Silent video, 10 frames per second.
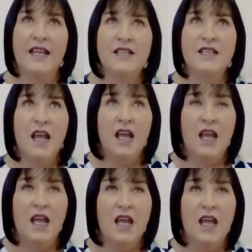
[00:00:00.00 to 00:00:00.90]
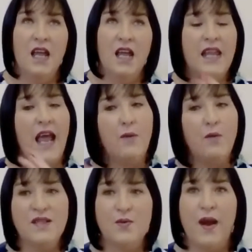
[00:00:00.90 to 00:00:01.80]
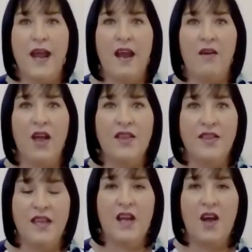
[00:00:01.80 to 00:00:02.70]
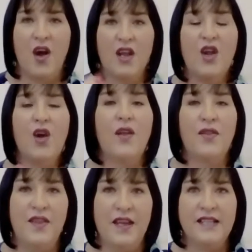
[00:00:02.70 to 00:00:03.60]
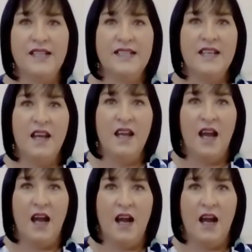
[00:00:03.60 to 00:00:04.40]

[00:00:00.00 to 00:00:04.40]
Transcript: And that was where I think I got this